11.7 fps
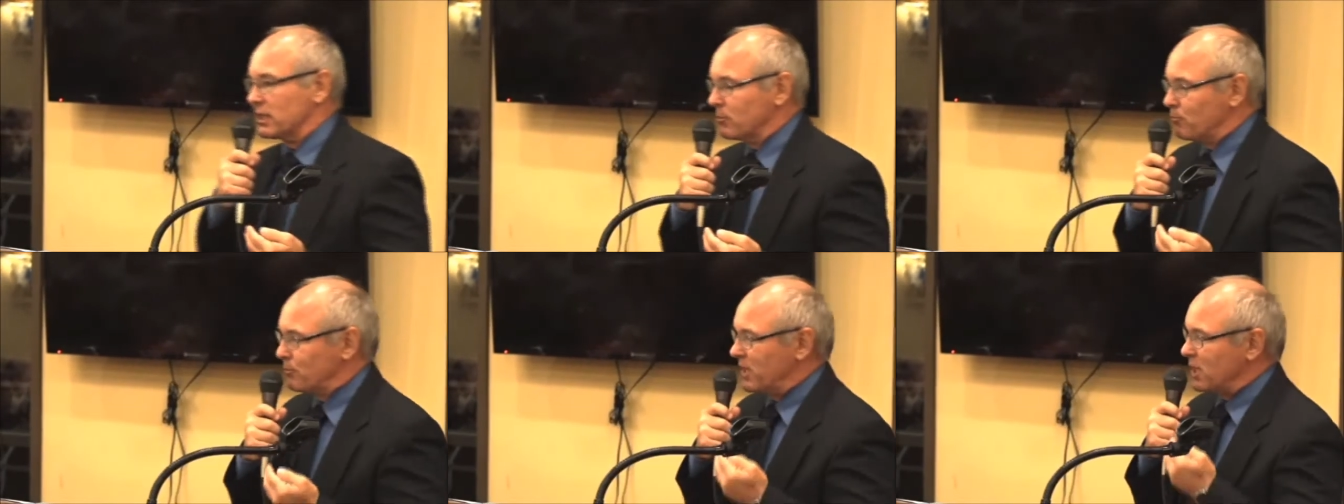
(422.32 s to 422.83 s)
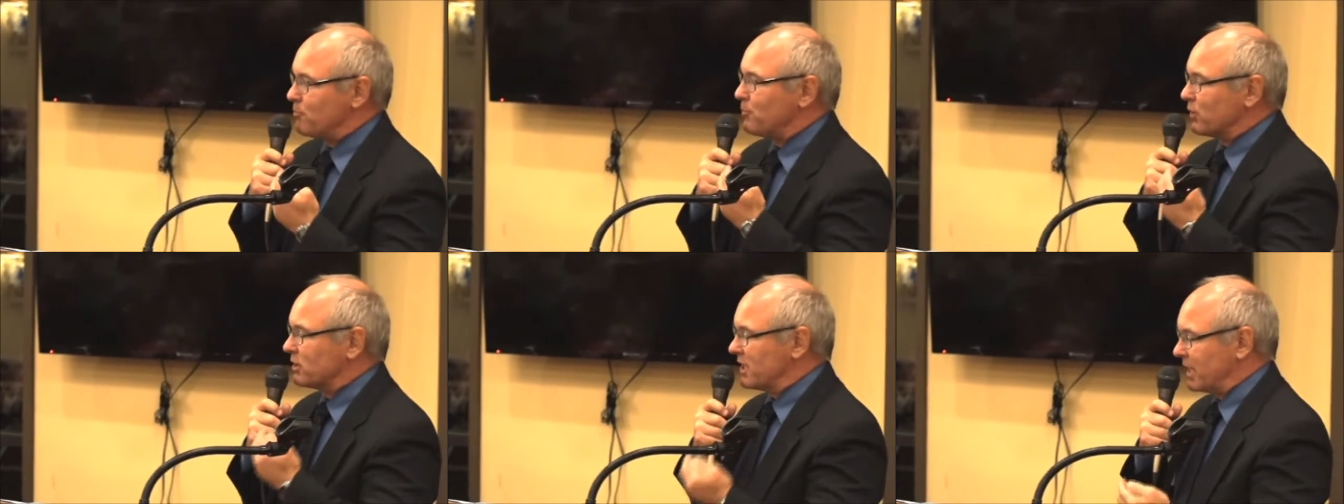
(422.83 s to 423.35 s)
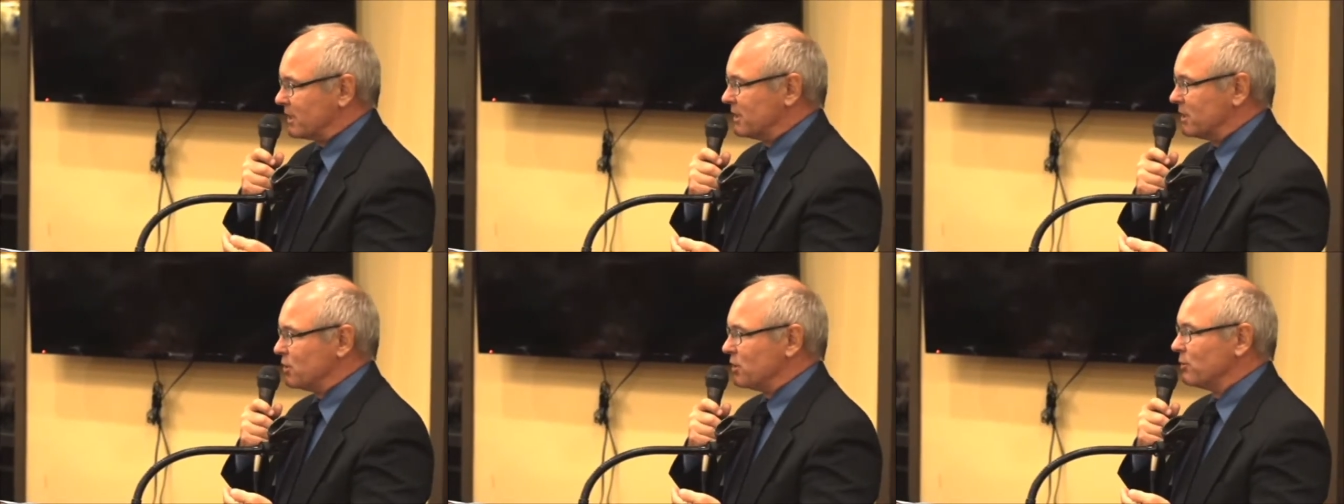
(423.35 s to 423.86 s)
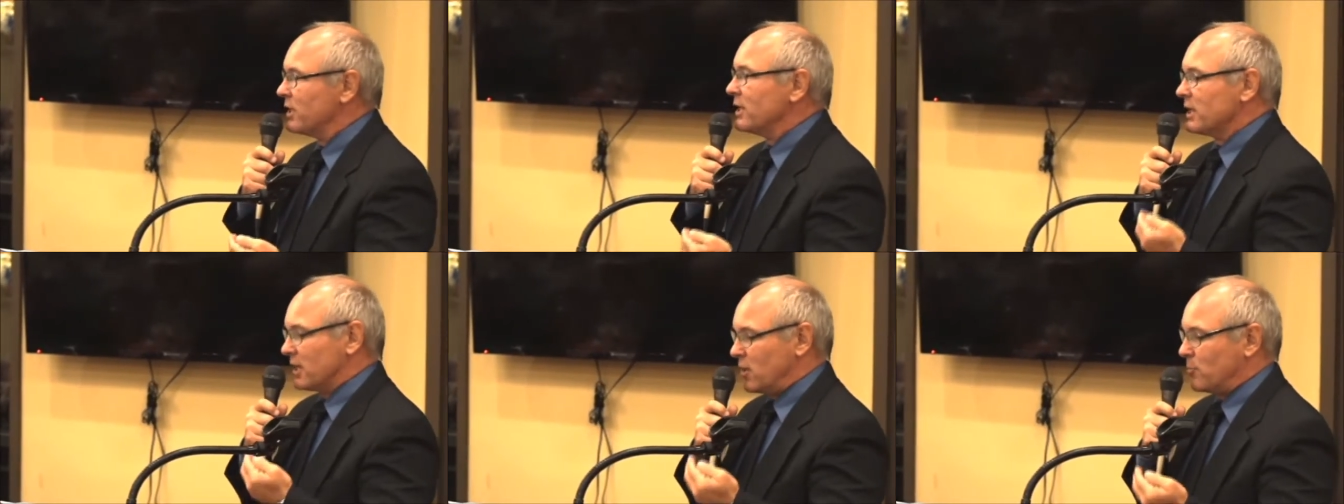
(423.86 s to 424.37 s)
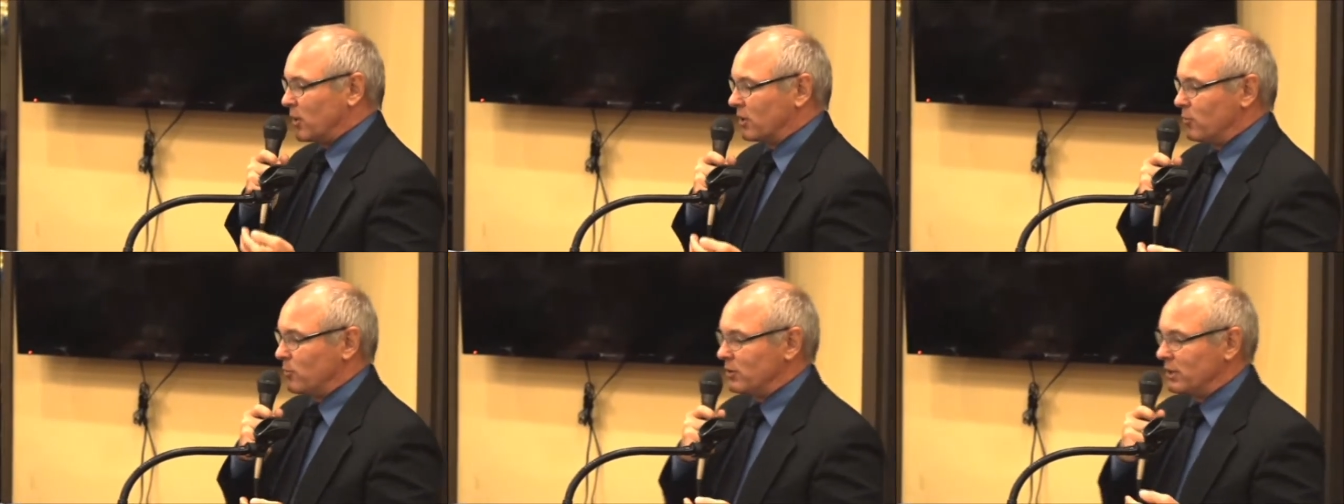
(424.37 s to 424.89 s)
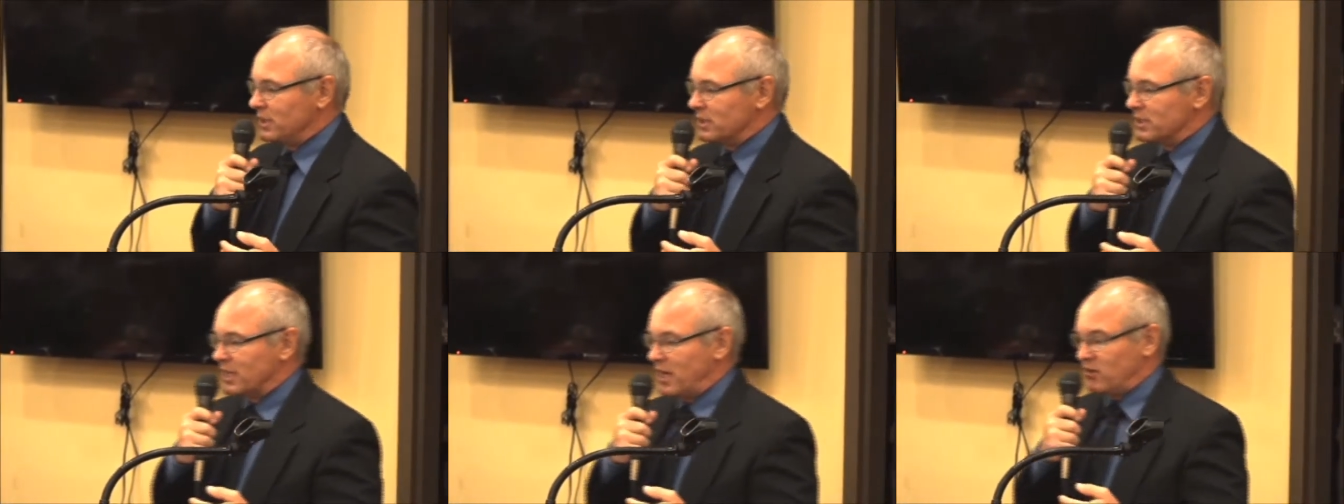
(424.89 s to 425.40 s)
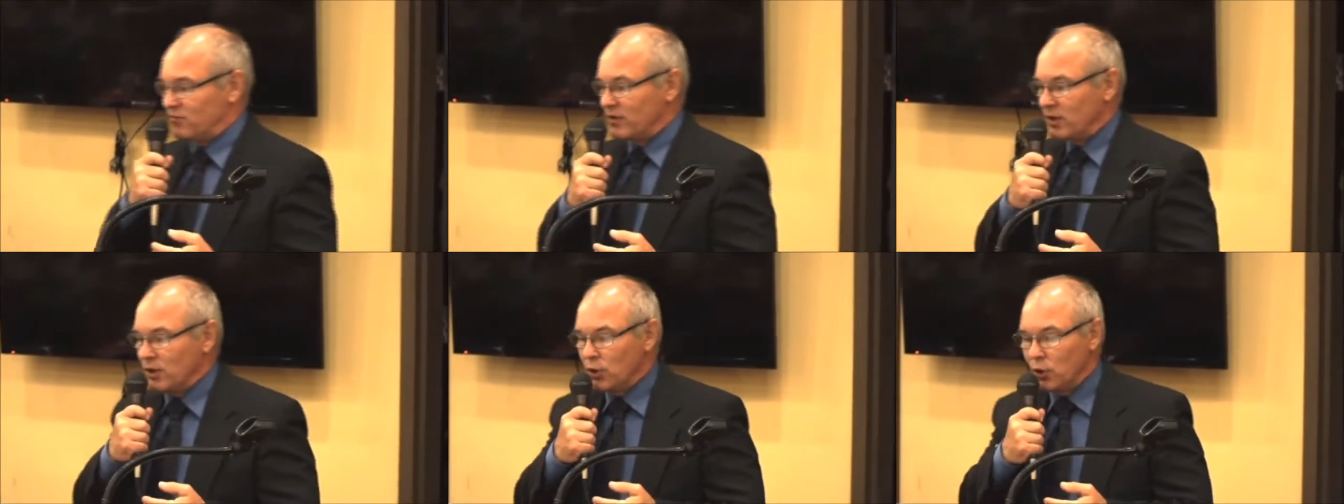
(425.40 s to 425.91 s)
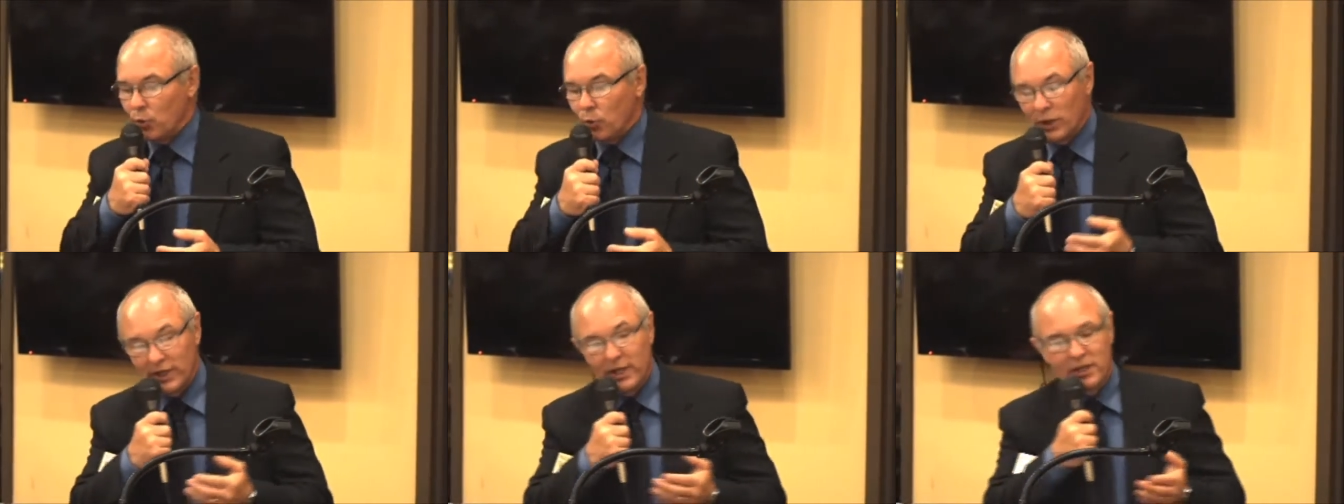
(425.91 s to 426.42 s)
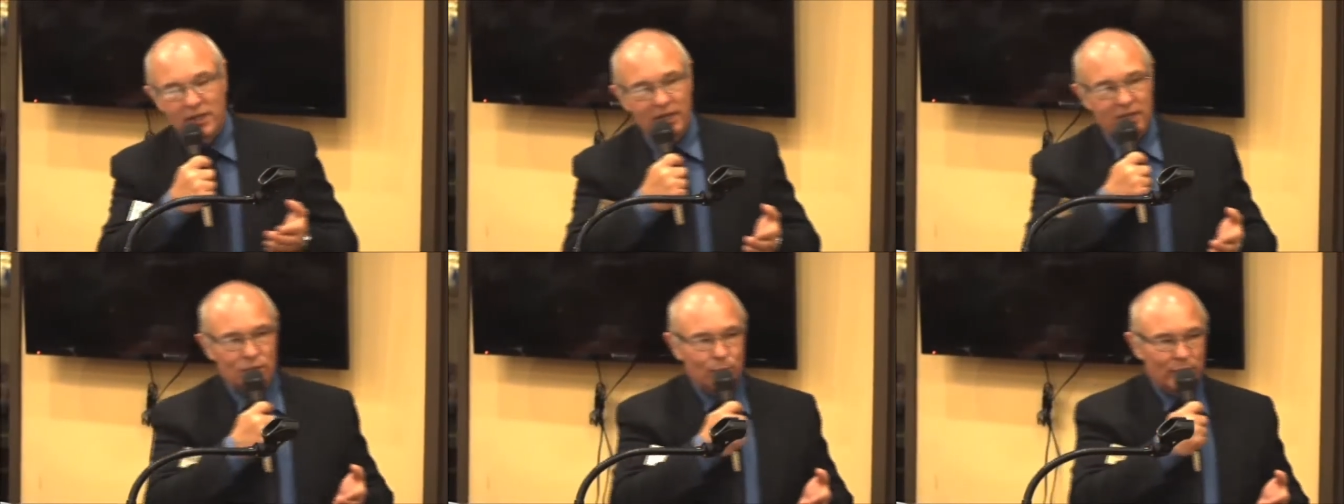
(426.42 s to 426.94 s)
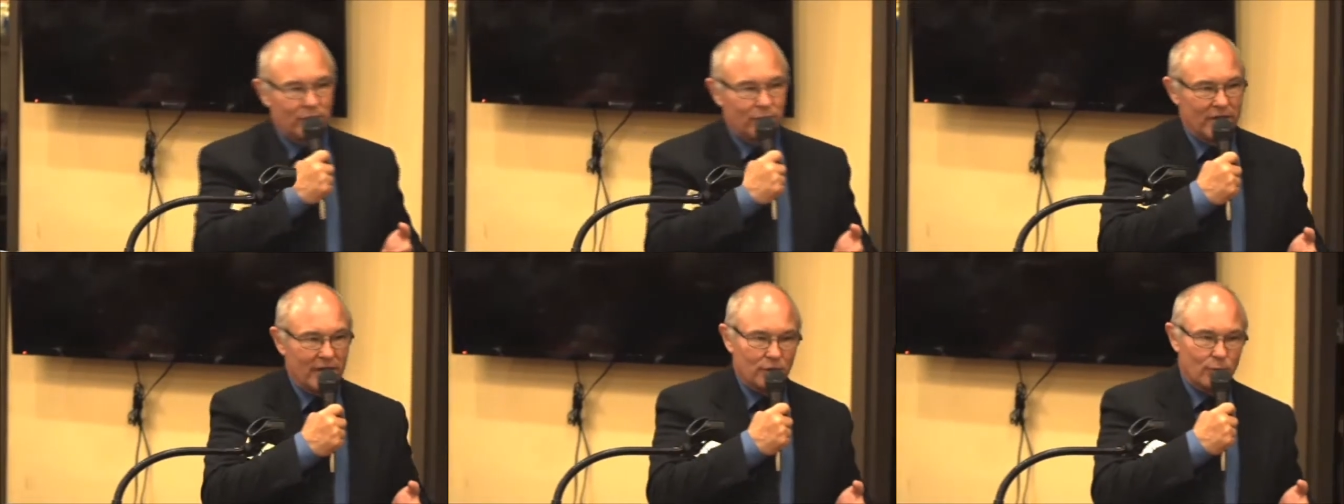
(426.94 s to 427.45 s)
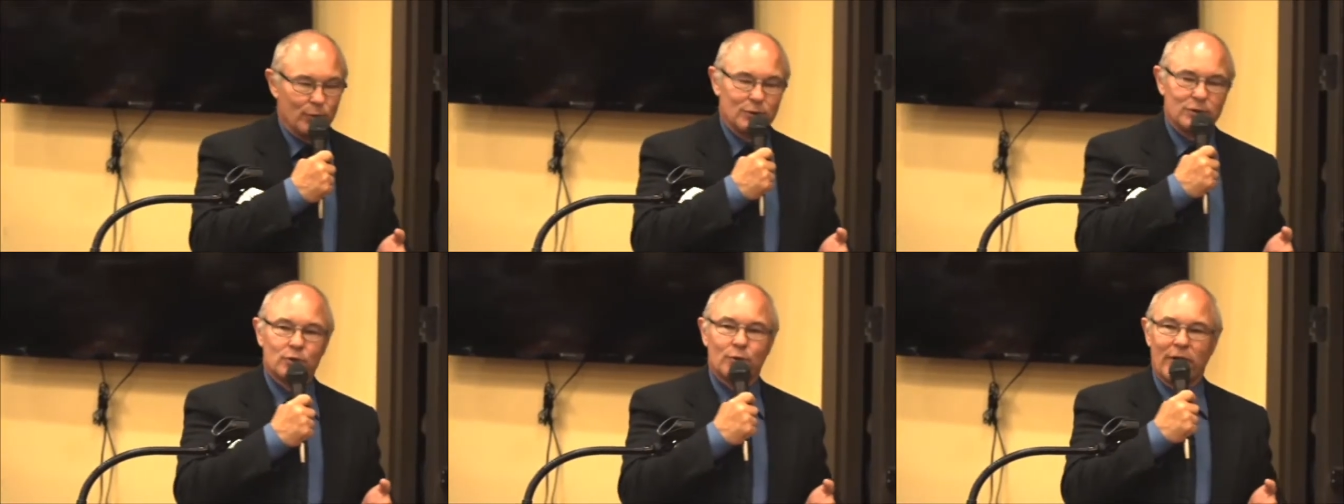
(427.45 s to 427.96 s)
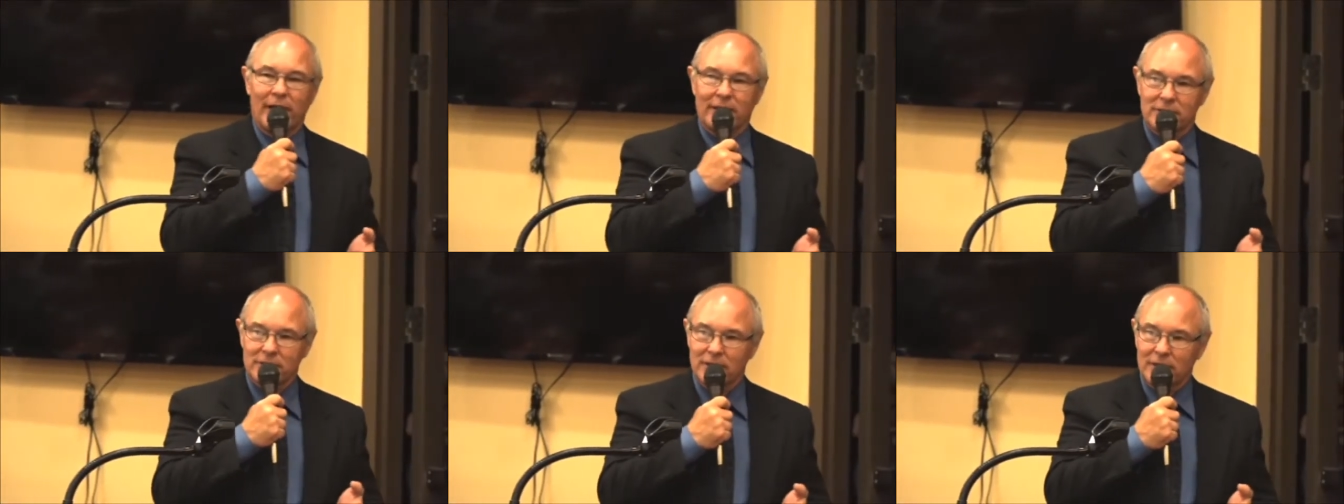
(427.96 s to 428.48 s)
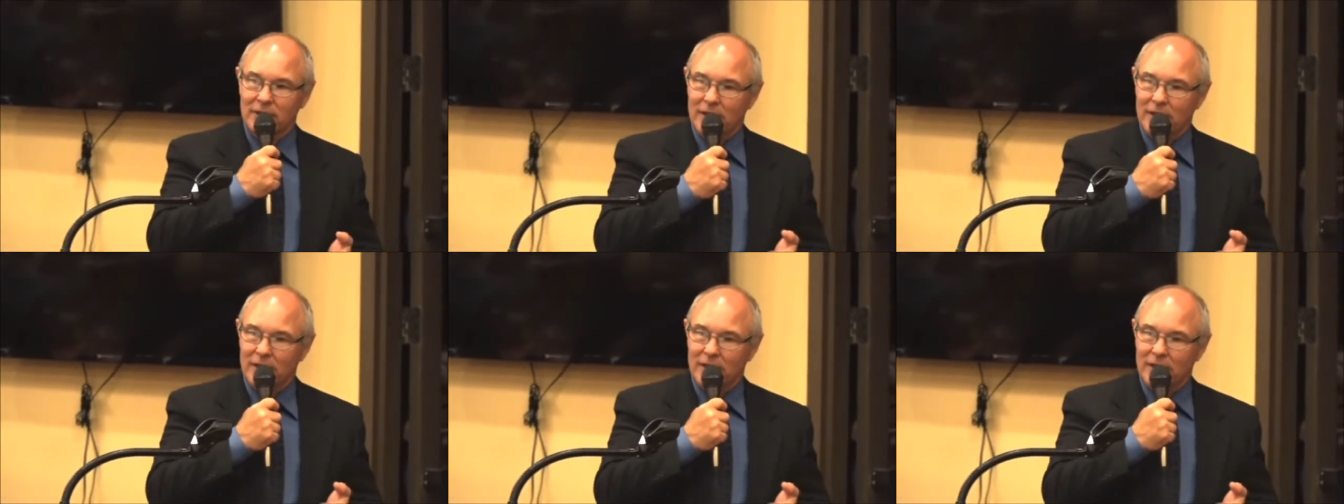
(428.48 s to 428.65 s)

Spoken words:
to keep protecting you, keep our communities safe. One of the things that we do that through is grants.